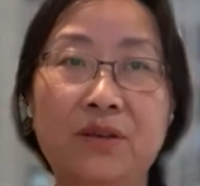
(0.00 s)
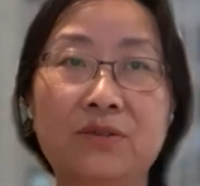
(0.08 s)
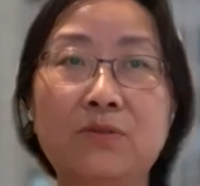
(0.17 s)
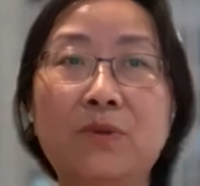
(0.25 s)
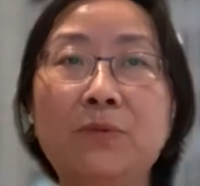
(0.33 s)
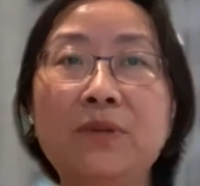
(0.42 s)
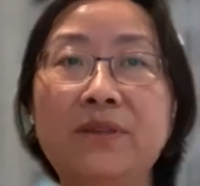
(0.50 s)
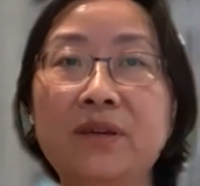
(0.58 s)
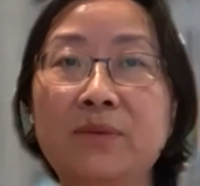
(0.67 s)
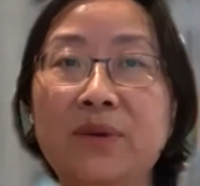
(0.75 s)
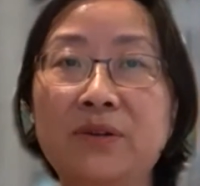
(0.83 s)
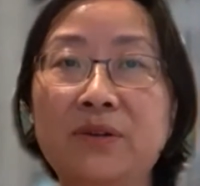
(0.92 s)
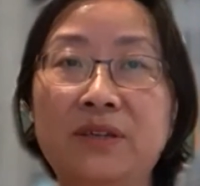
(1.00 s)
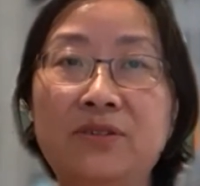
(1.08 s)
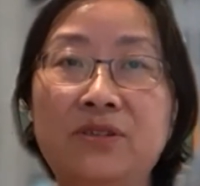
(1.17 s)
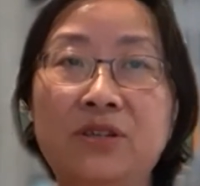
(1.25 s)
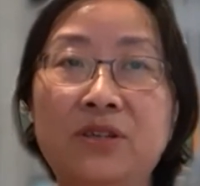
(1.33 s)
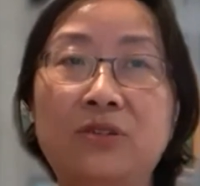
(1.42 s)
So when we think about
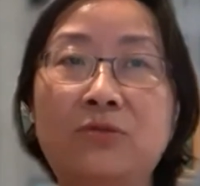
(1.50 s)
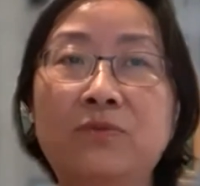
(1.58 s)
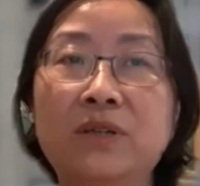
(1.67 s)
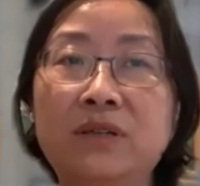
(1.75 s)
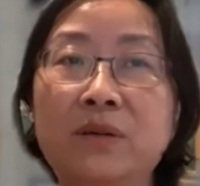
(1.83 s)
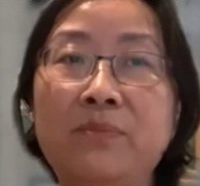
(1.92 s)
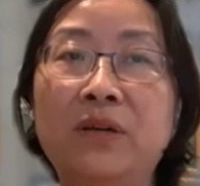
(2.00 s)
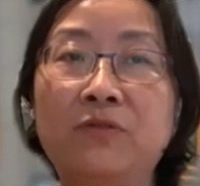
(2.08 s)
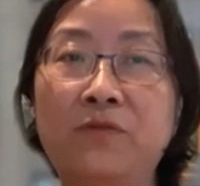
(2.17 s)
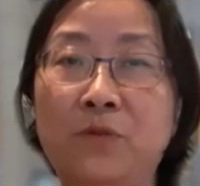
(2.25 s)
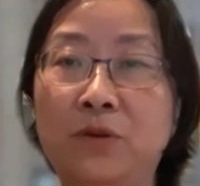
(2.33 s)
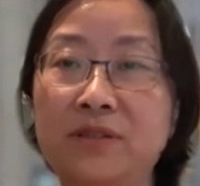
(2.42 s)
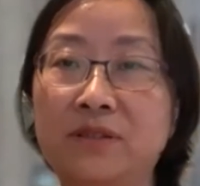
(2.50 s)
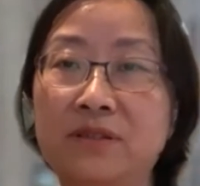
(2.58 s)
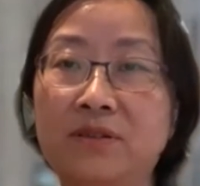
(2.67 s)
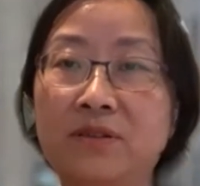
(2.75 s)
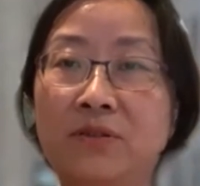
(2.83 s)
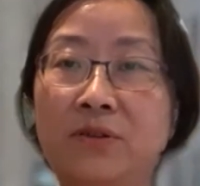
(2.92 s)
ESG, it's really about the
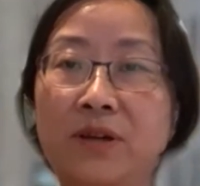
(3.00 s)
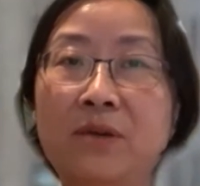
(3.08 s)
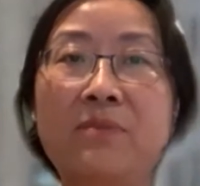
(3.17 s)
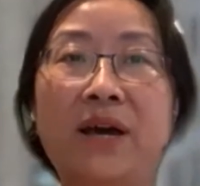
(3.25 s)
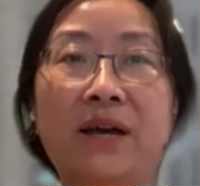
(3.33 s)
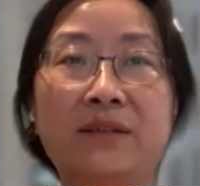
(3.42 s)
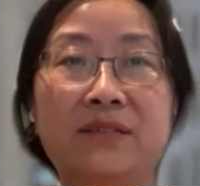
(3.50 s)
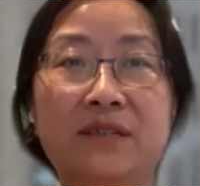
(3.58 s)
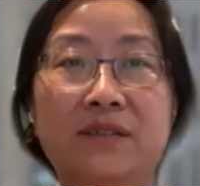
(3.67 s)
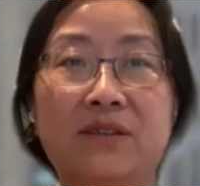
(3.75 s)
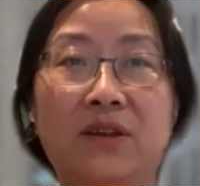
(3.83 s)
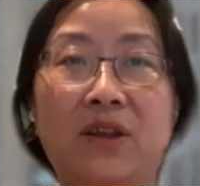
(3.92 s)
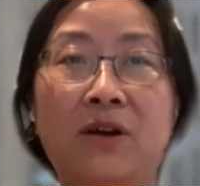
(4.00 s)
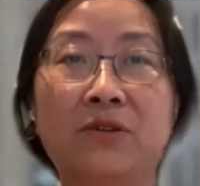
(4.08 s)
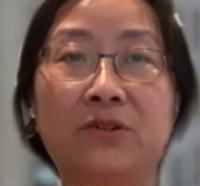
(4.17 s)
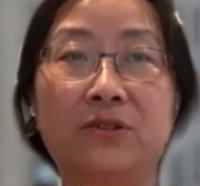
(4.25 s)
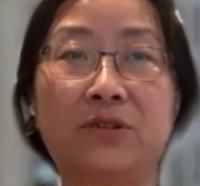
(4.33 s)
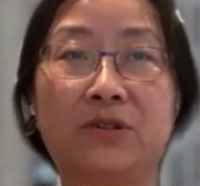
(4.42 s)
forces that are impacting the
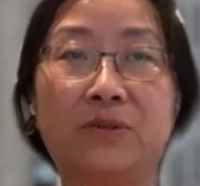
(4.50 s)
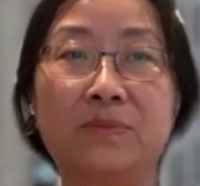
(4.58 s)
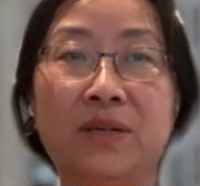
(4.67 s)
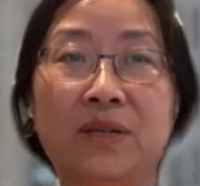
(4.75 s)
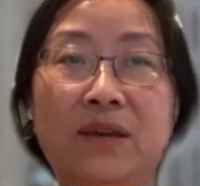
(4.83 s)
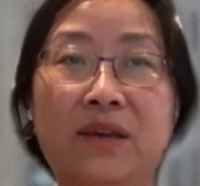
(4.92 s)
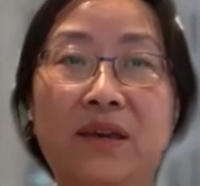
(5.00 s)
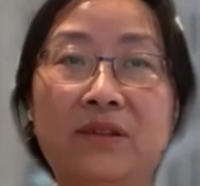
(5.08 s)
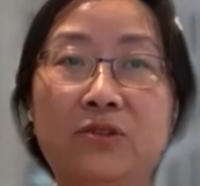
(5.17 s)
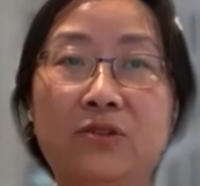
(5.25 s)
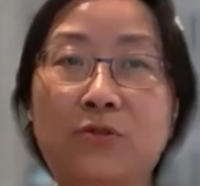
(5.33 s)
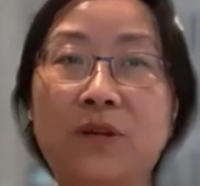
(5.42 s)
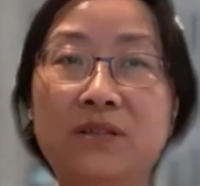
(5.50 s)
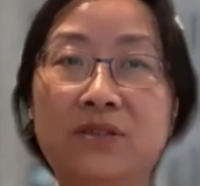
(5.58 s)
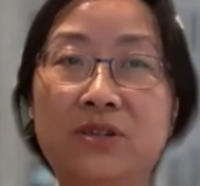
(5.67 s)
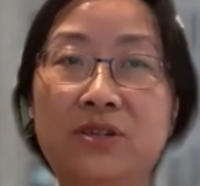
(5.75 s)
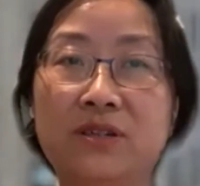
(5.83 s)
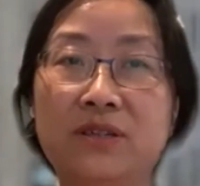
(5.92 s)
longer term and the
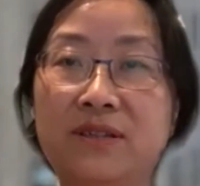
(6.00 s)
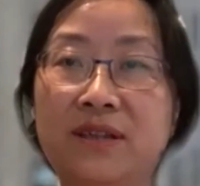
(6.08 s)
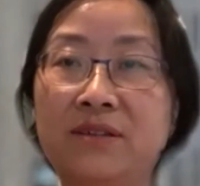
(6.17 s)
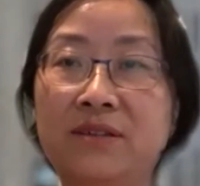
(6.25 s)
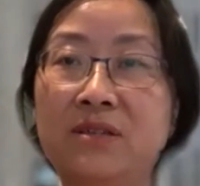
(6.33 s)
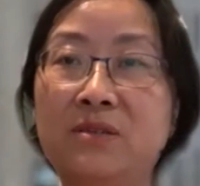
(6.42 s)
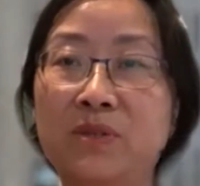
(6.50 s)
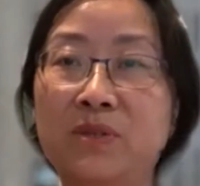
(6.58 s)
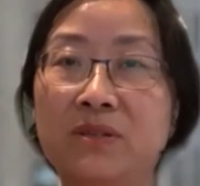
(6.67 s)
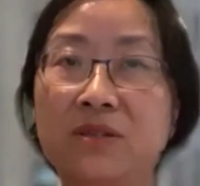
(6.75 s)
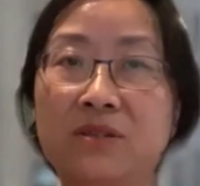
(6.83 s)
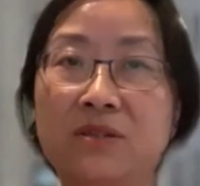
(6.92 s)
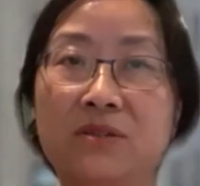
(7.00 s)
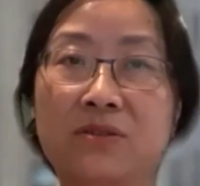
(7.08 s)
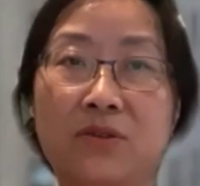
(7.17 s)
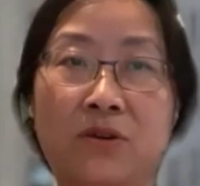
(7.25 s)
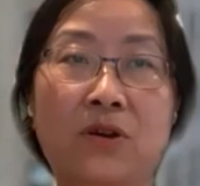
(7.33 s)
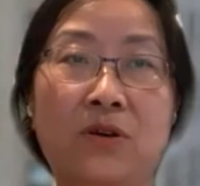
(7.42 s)
transitions that these businesses
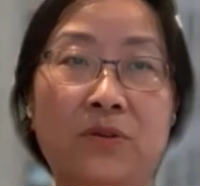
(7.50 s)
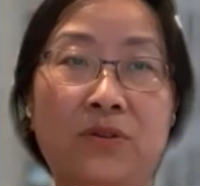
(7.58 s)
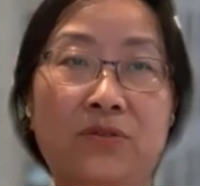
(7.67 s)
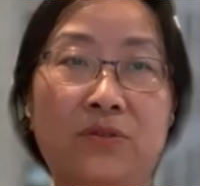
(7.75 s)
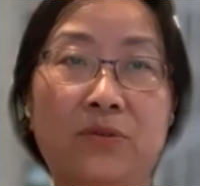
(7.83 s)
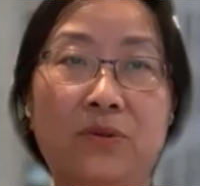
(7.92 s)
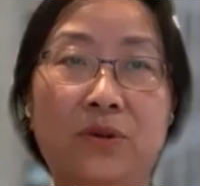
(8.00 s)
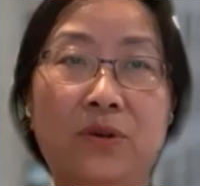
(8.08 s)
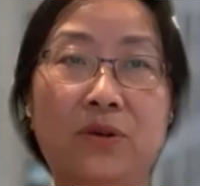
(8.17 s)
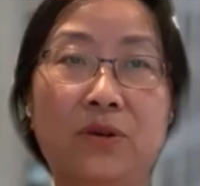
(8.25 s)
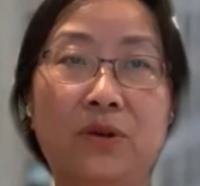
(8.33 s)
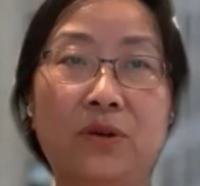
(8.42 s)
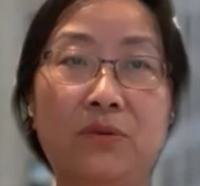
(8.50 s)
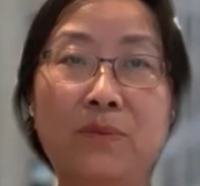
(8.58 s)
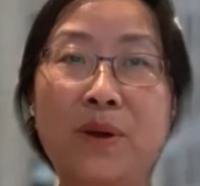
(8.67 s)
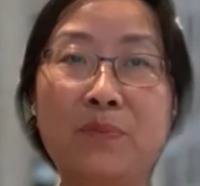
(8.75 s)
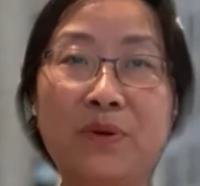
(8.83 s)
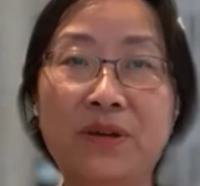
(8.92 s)
are going through.
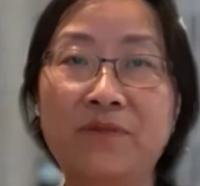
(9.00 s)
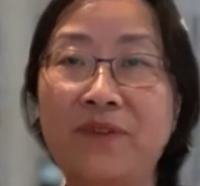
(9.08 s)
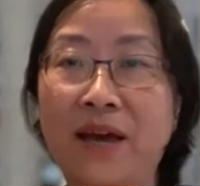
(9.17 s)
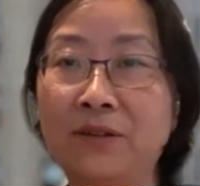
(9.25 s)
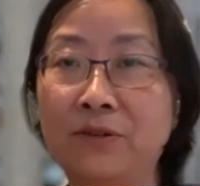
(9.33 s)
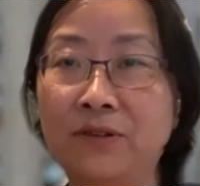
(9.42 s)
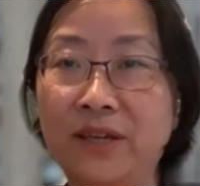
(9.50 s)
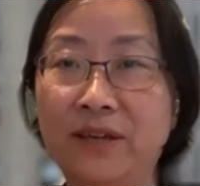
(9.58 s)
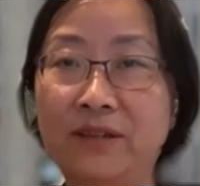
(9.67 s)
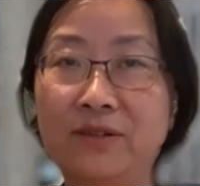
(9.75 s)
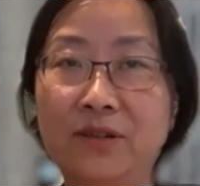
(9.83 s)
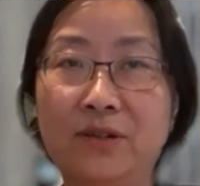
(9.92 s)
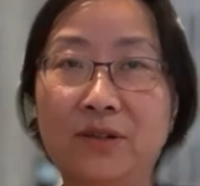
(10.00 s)
Remember, in value land,